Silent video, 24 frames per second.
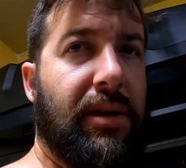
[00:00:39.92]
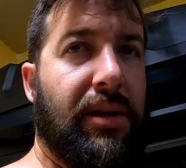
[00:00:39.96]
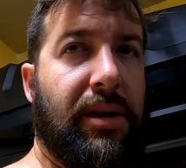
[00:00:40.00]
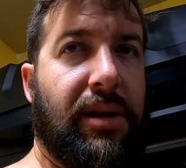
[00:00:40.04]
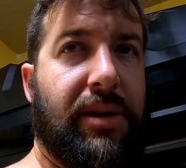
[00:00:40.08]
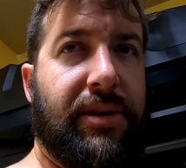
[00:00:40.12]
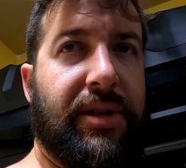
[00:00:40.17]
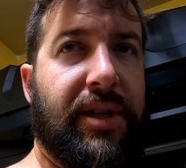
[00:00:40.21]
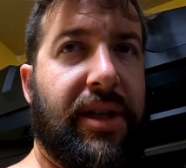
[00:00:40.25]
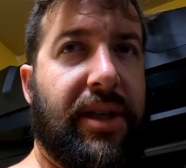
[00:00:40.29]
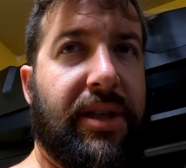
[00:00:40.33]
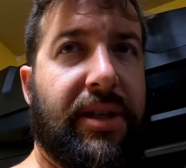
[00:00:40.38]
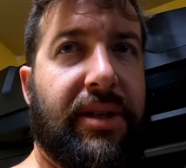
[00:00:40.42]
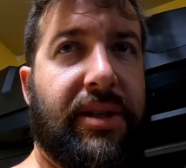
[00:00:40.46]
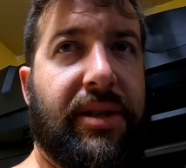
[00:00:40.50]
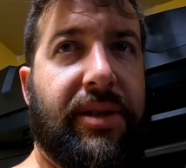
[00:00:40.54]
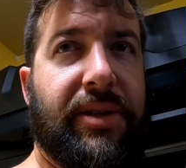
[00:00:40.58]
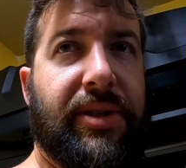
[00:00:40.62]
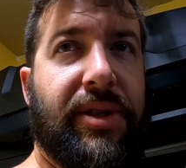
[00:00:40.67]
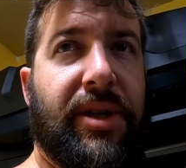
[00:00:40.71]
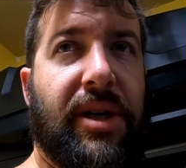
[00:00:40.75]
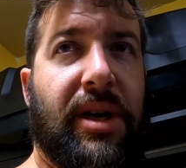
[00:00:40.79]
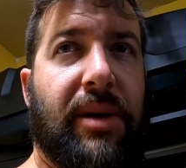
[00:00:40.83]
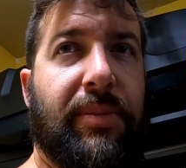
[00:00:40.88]
I'll take it to the
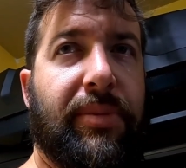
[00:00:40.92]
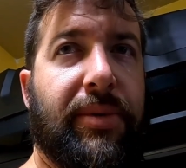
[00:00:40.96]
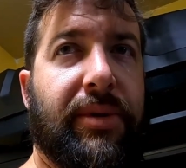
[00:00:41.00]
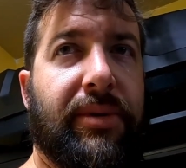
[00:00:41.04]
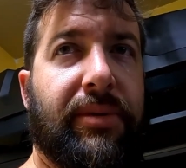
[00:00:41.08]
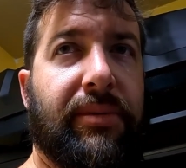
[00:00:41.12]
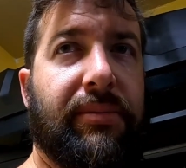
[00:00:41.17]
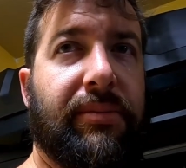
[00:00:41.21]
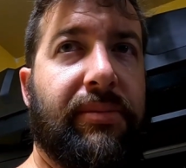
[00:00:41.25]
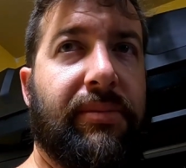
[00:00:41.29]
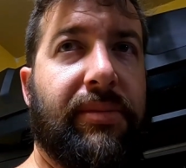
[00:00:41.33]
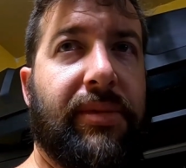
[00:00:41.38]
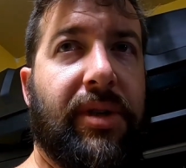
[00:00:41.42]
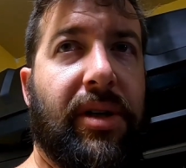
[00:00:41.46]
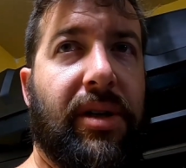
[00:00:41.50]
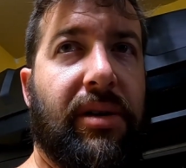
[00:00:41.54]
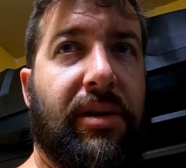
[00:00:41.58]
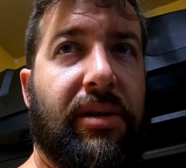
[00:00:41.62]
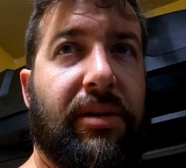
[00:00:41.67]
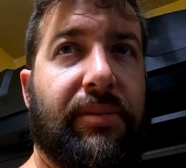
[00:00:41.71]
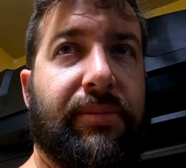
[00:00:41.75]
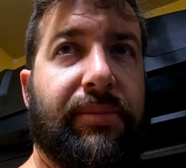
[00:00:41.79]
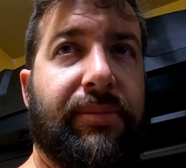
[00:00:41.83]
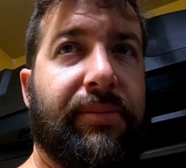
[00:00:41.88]
shop and
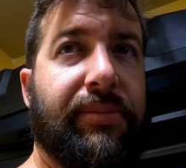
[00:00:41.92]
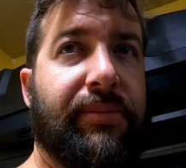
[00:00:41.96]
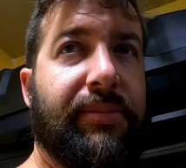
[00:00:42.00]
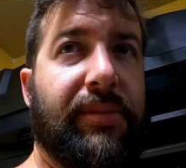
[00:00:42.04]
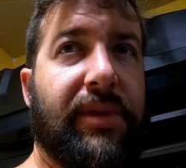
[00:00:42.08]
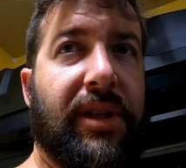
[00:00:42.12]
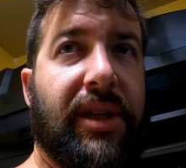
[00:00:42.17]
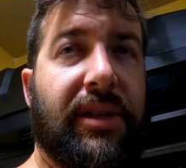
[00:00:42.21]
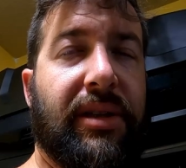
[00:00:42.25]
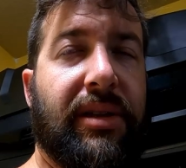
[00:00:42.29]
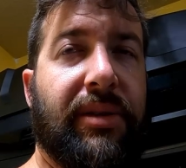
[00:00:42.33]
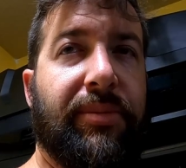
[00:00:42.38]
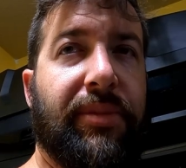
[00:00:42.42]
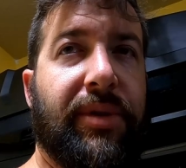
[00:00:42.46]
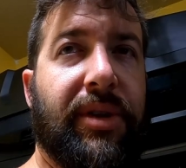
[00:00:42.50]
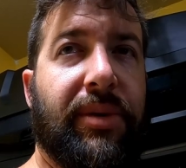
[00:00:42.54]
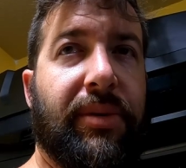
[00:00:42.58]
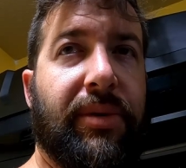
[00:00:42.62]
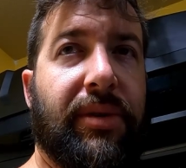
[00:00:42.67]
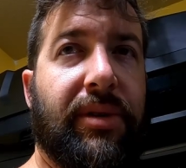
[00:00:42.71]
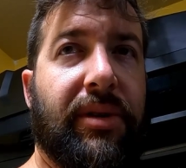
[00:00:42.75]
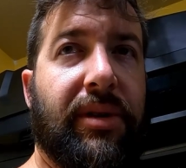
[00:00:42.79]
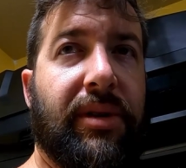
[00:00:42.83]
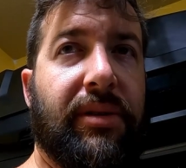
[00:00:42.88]
I'll let them deal
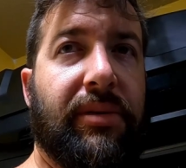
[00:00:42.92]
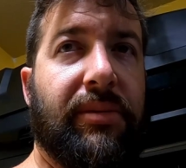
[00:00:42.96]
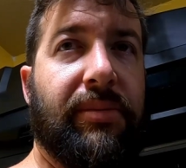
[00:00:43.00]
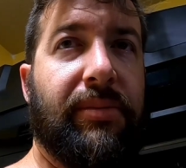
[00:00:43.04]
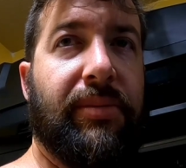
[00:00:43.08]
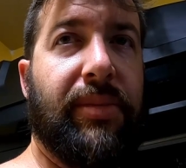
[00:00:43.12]
with it.